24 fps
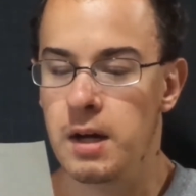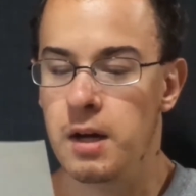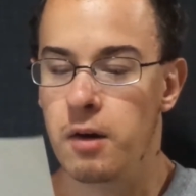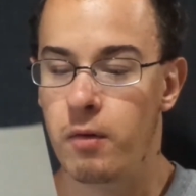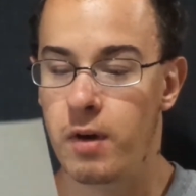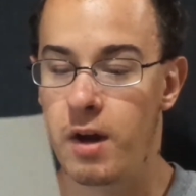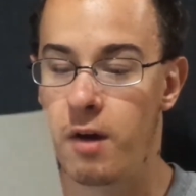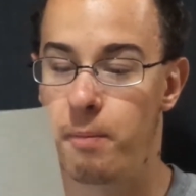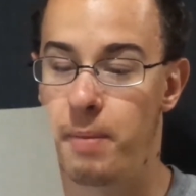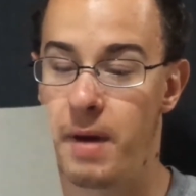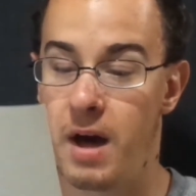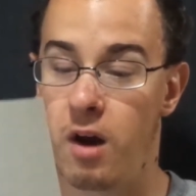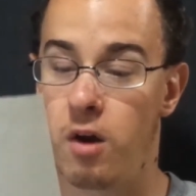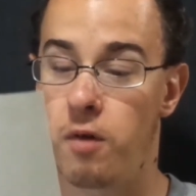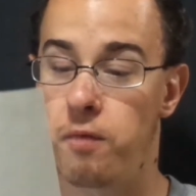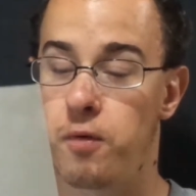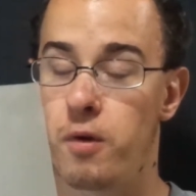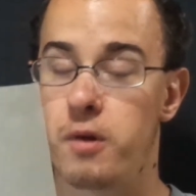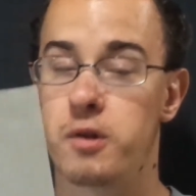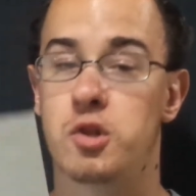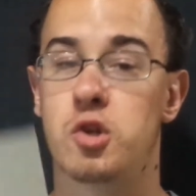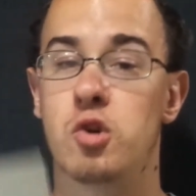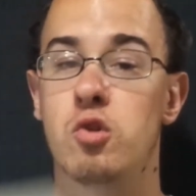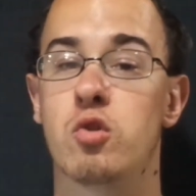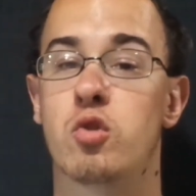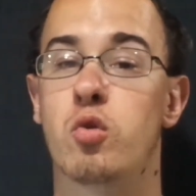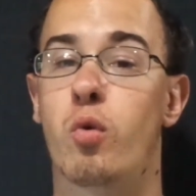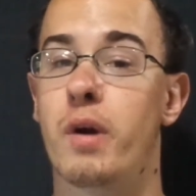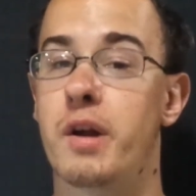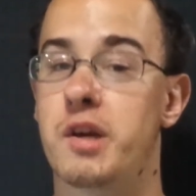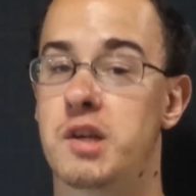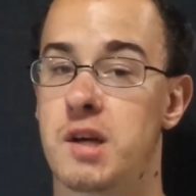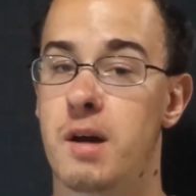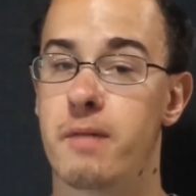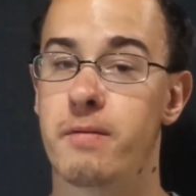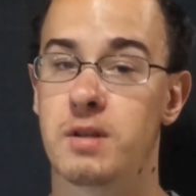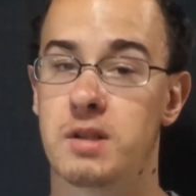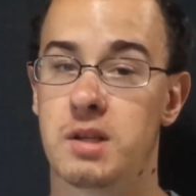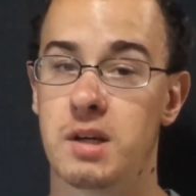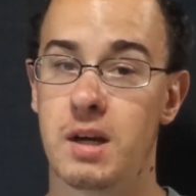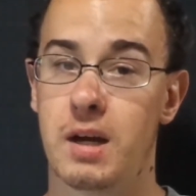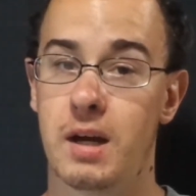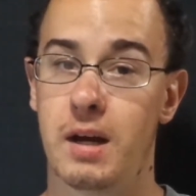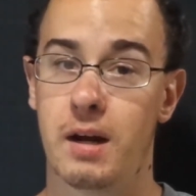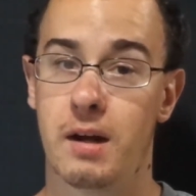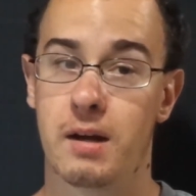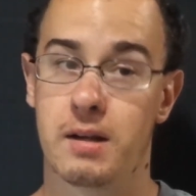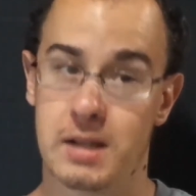We have Battlefront 2
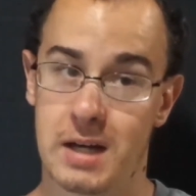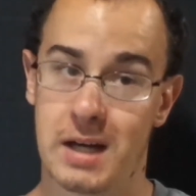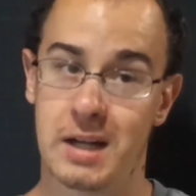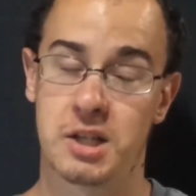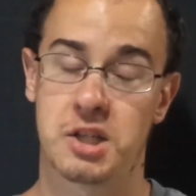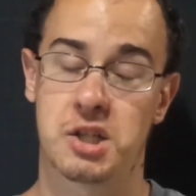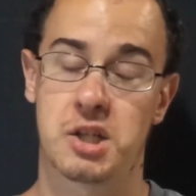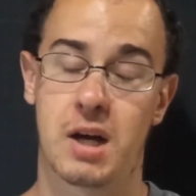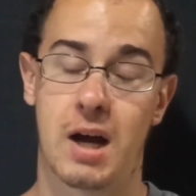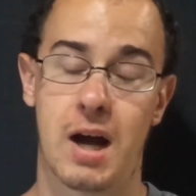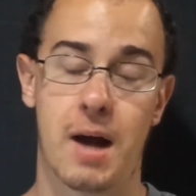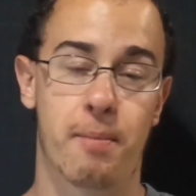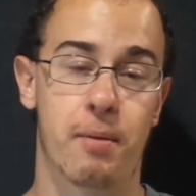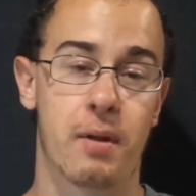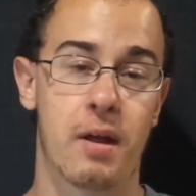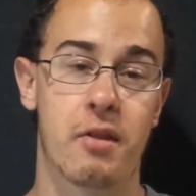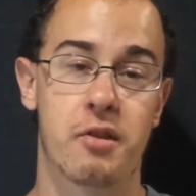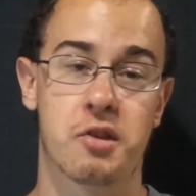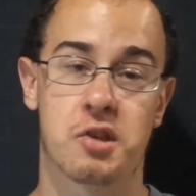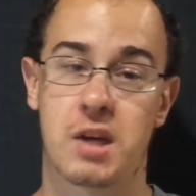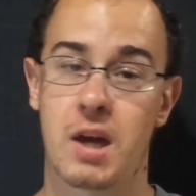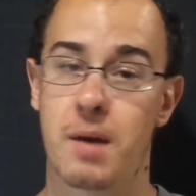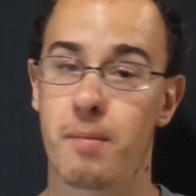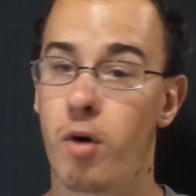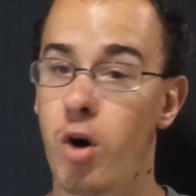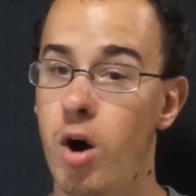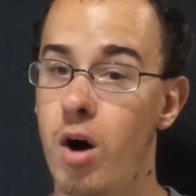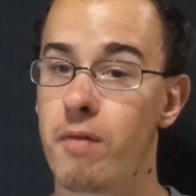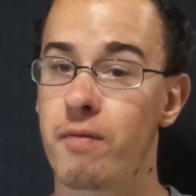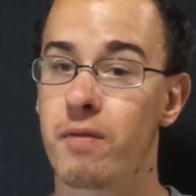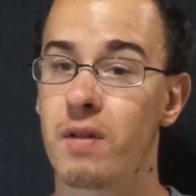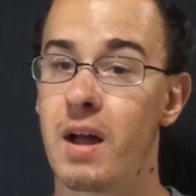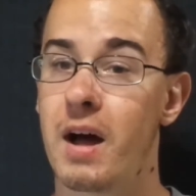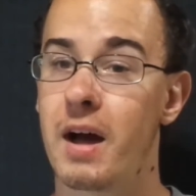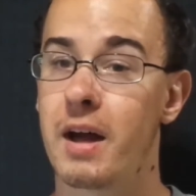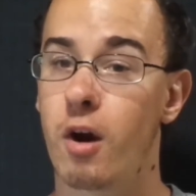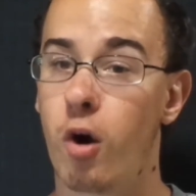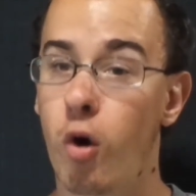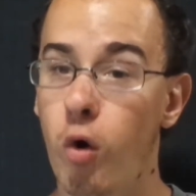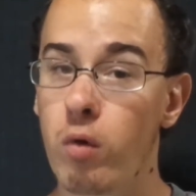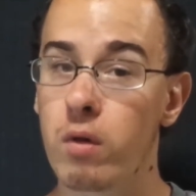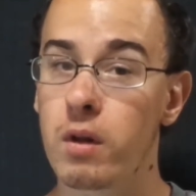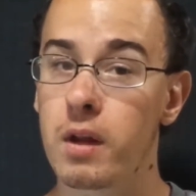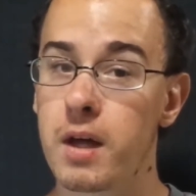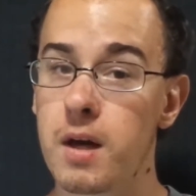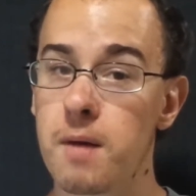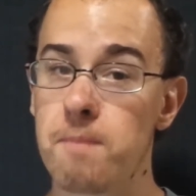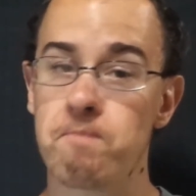2017. Yes, I played this game offline
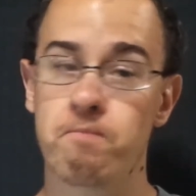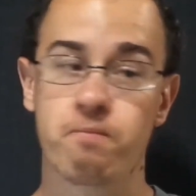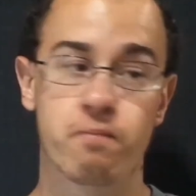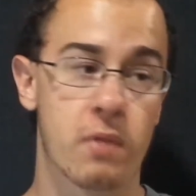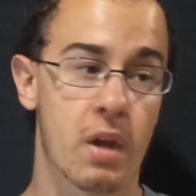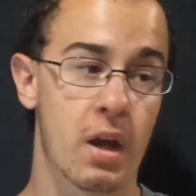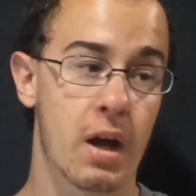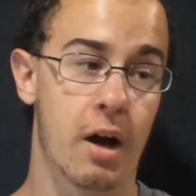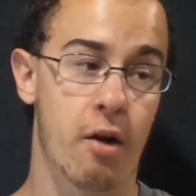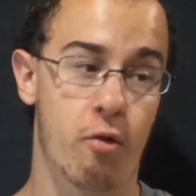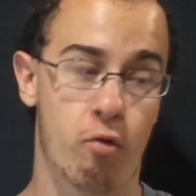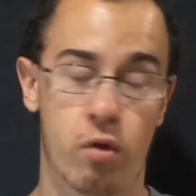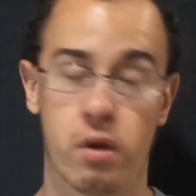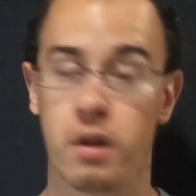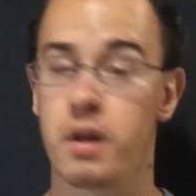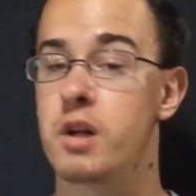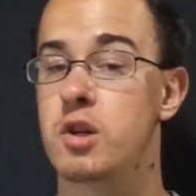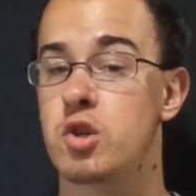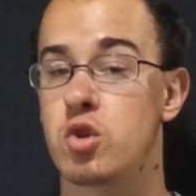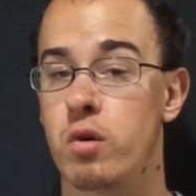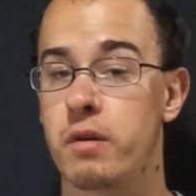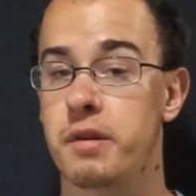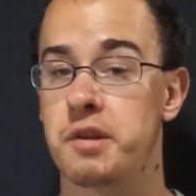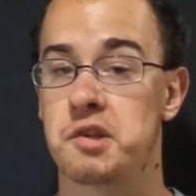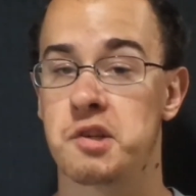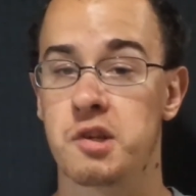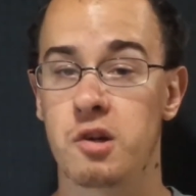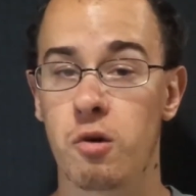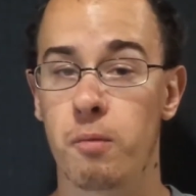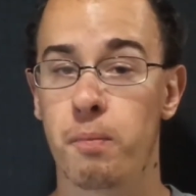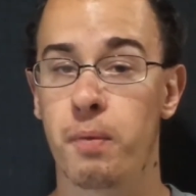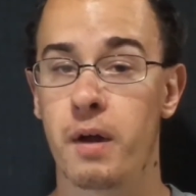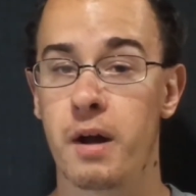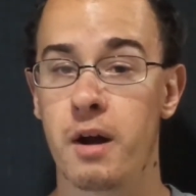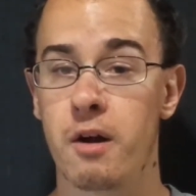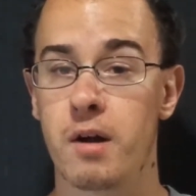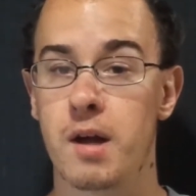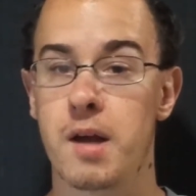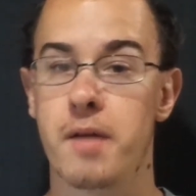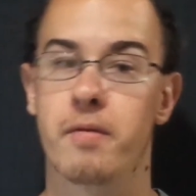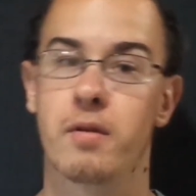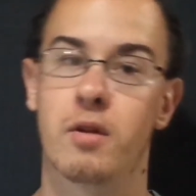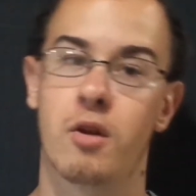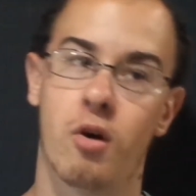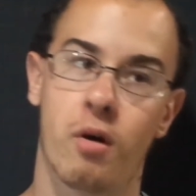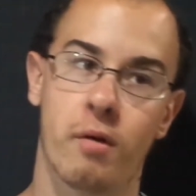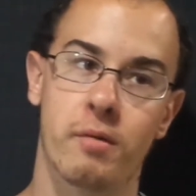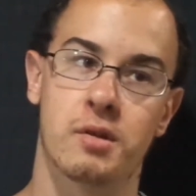only. I really enjoyed the single player,
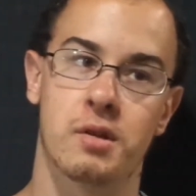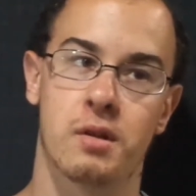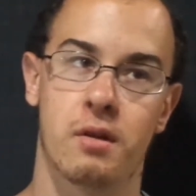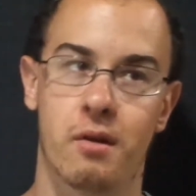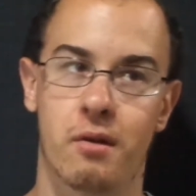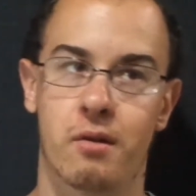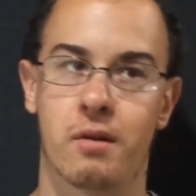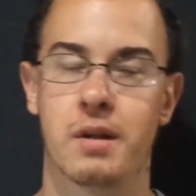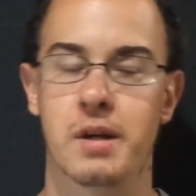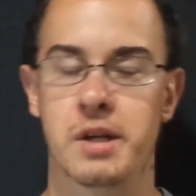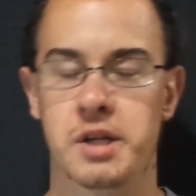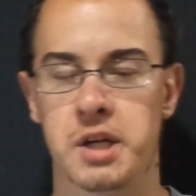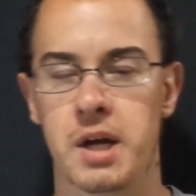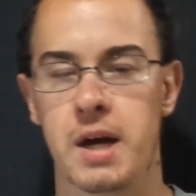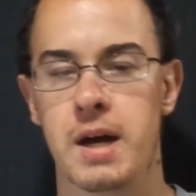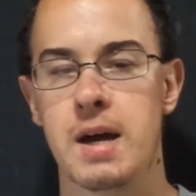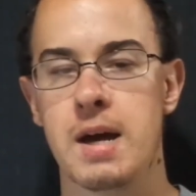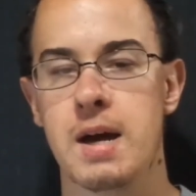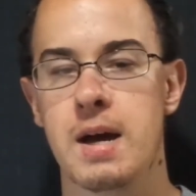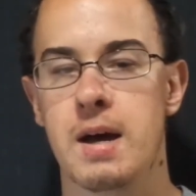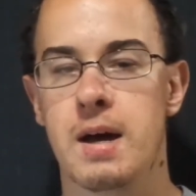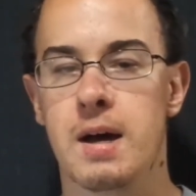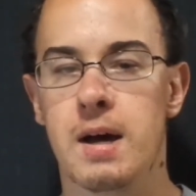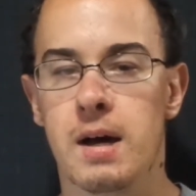even though it was a little cliche.